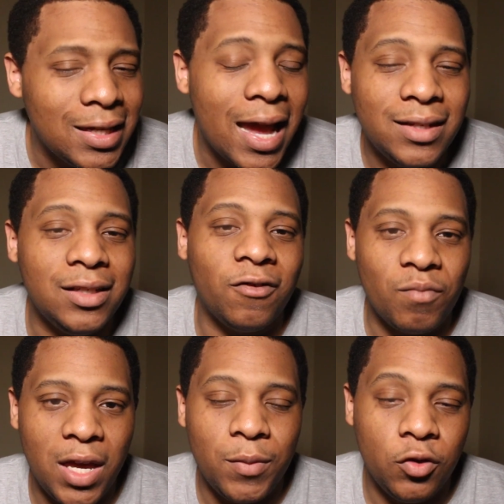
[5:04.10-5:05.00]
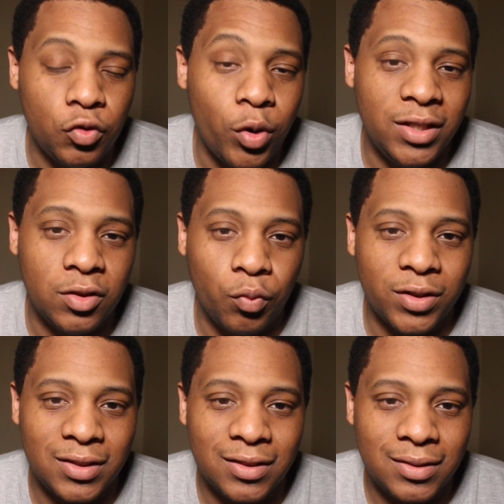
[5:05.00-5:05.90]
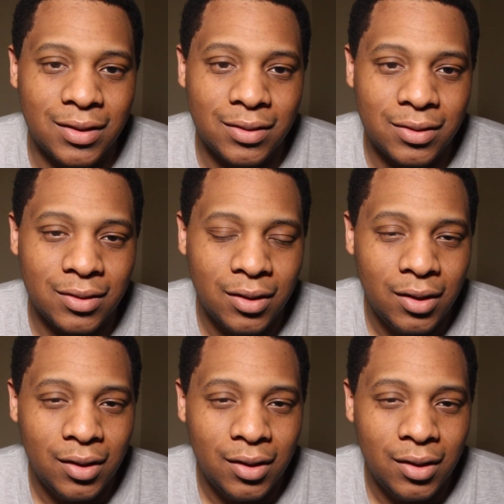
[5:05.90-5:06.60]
the idea of maybe joining the Resistance,